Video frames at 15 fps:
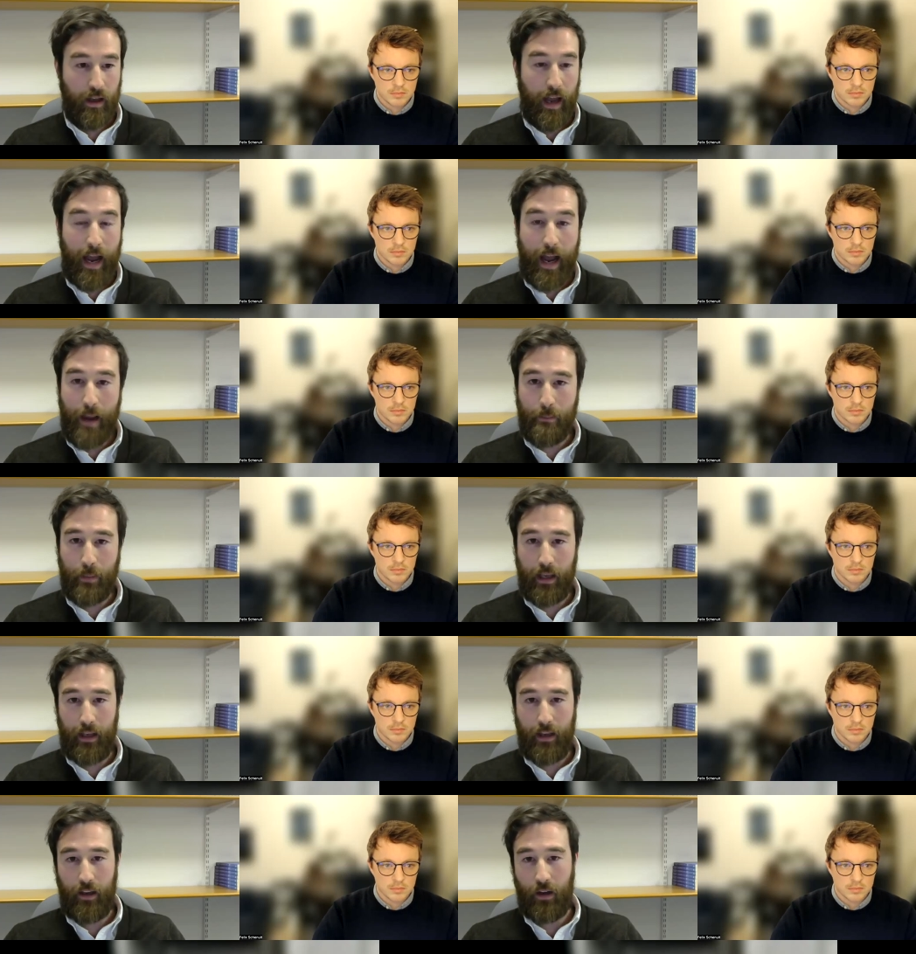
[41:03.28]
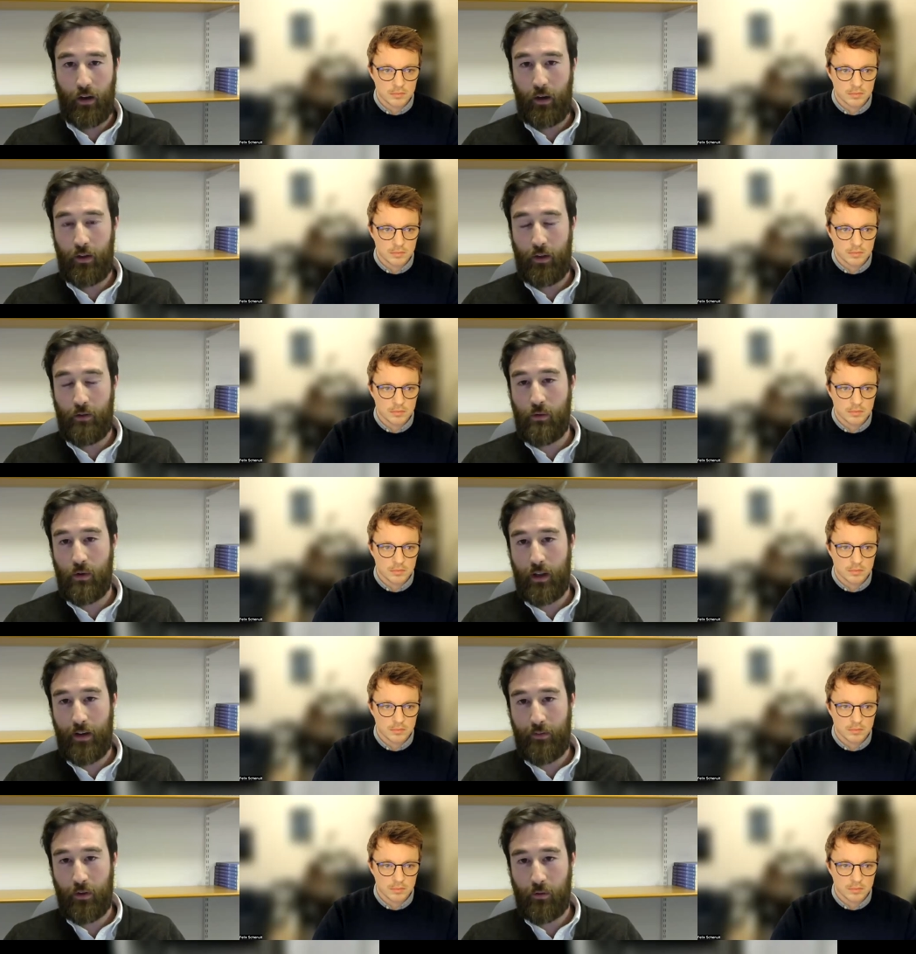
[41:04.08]
Speaker 1: happy at the
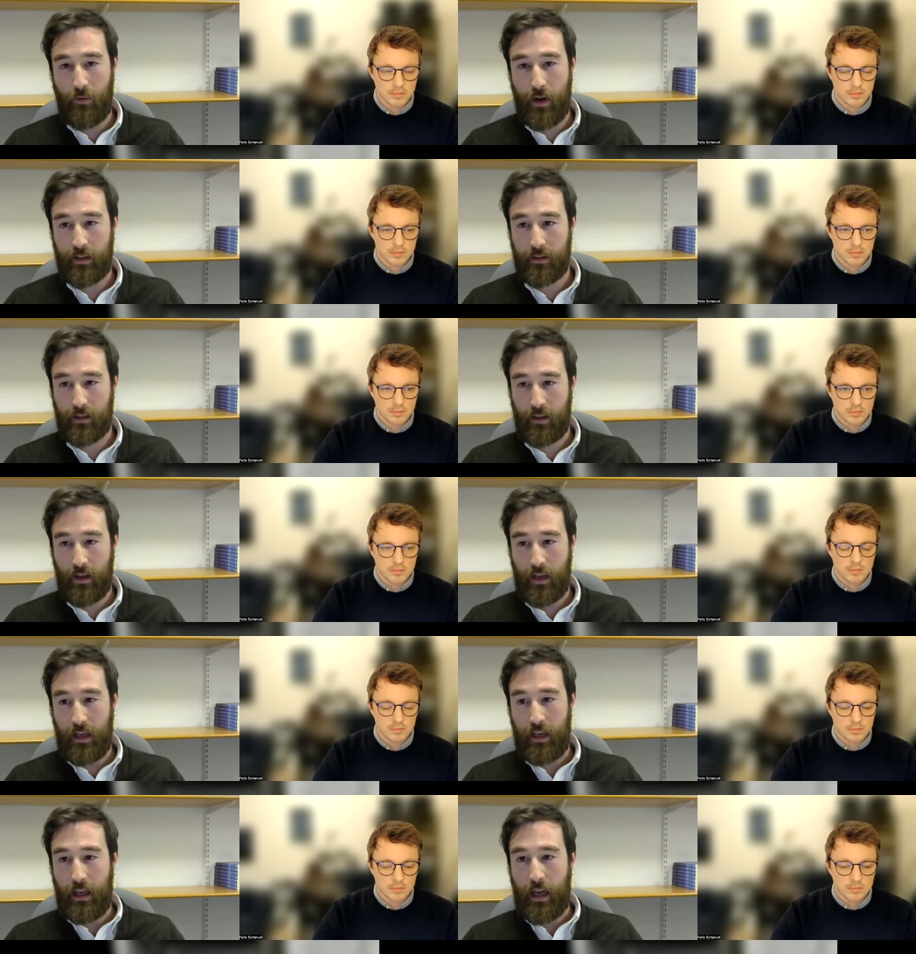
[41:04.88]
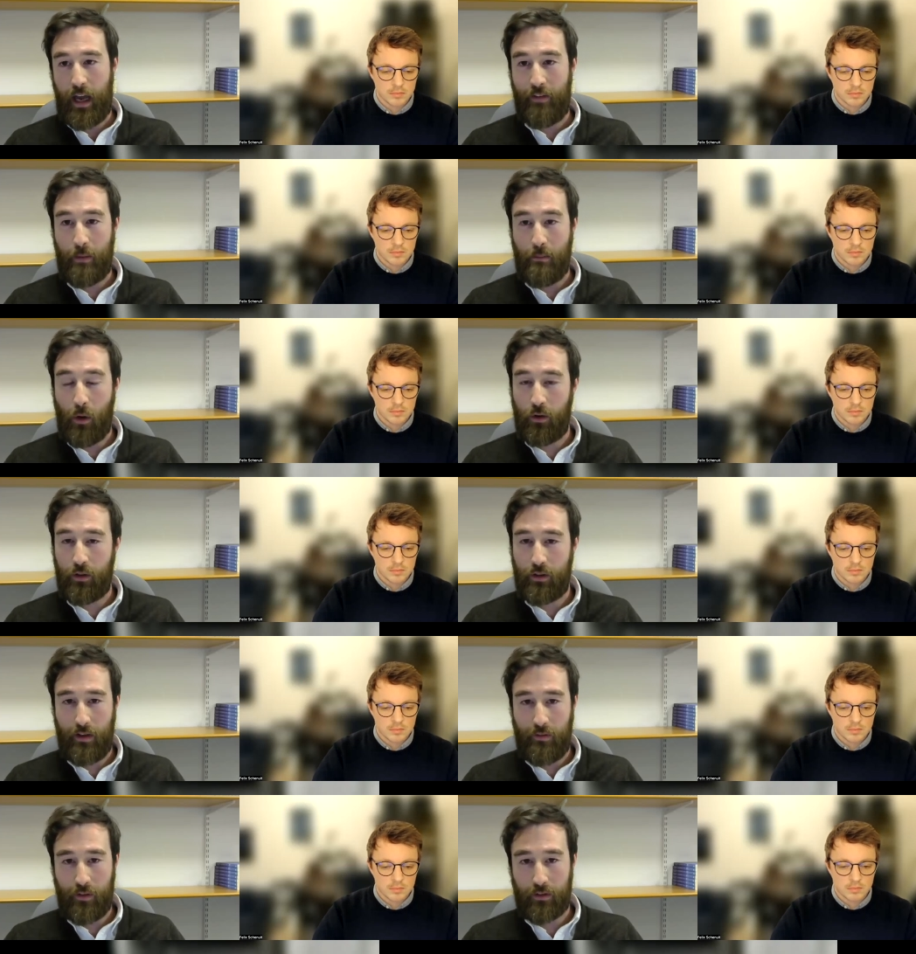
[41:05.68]
level of risk having
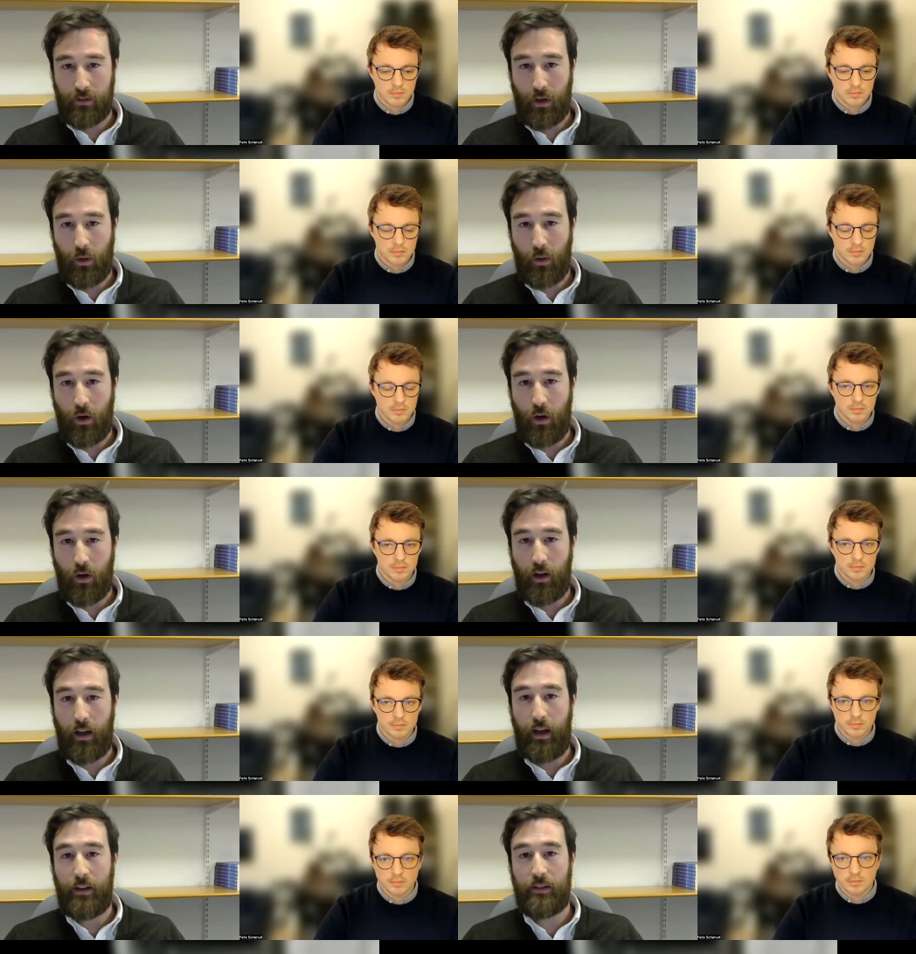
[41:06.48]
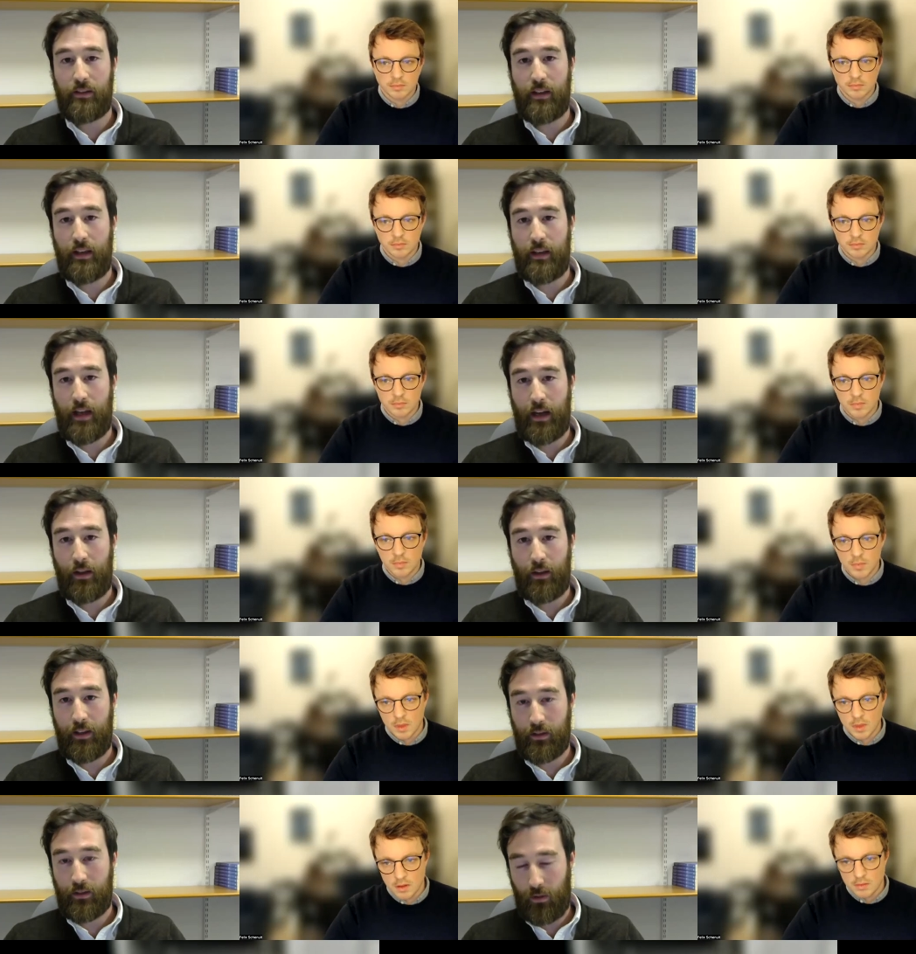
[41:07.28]
monitored it for so long and seen how
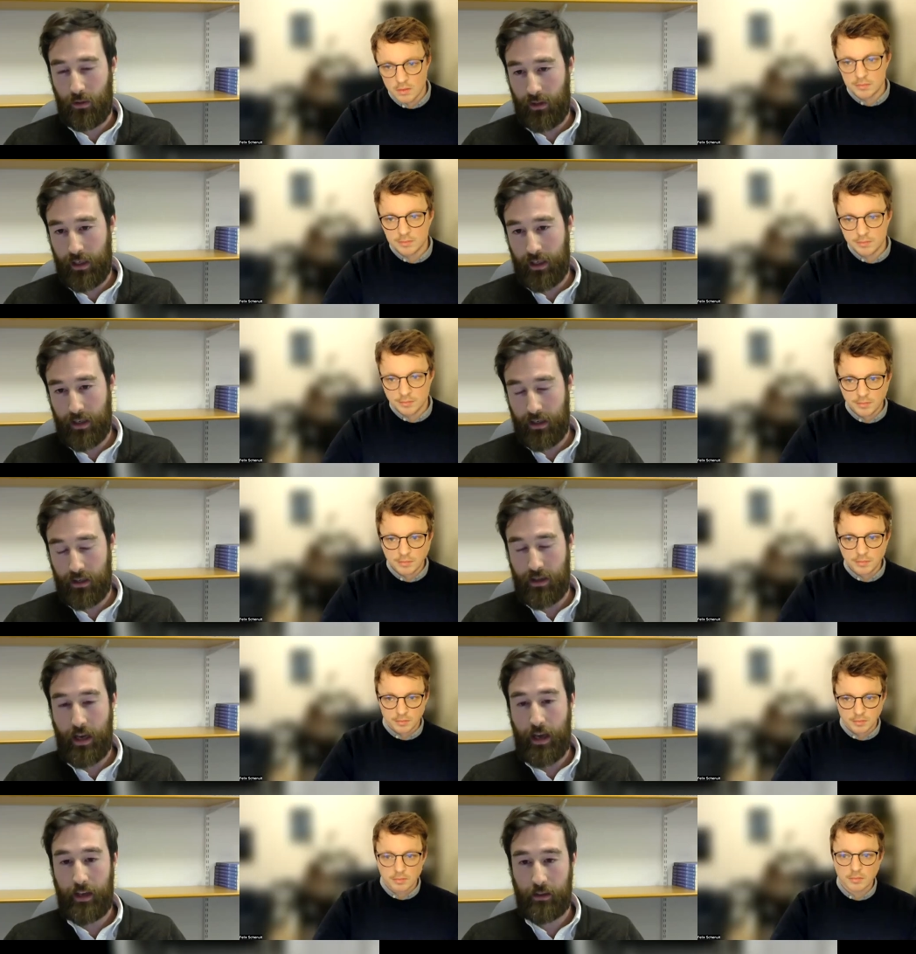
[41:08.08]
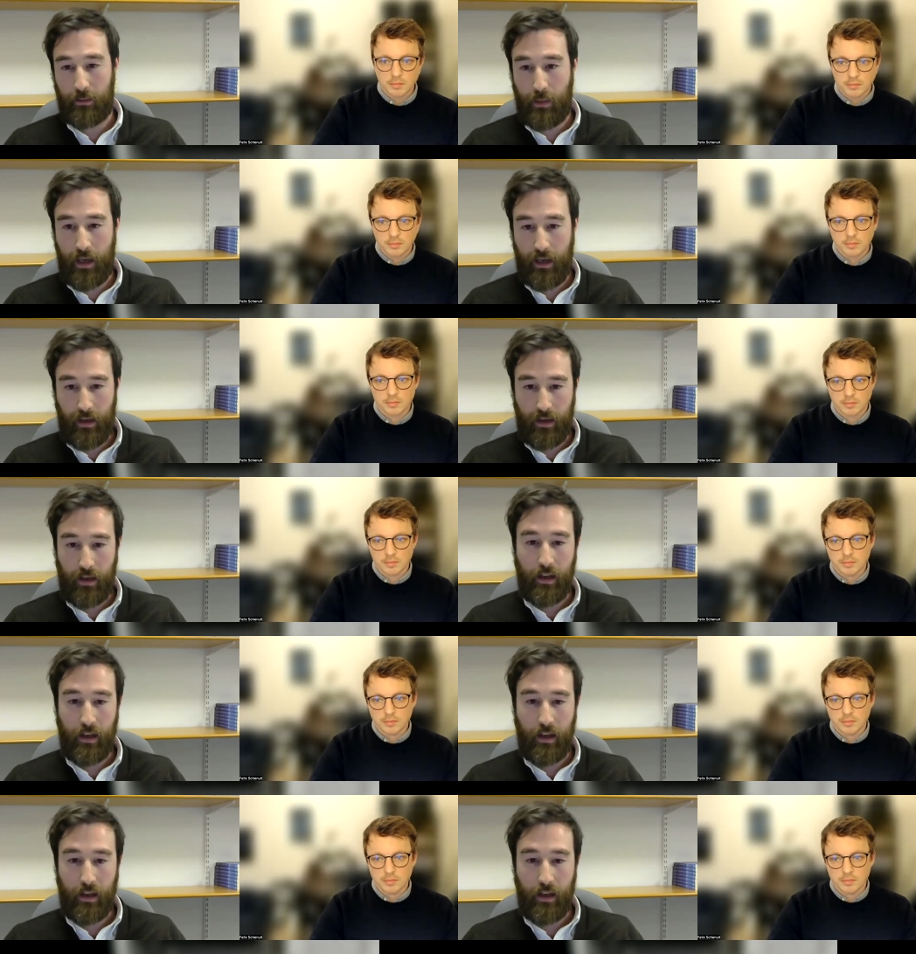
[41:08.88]
little leakage there has been.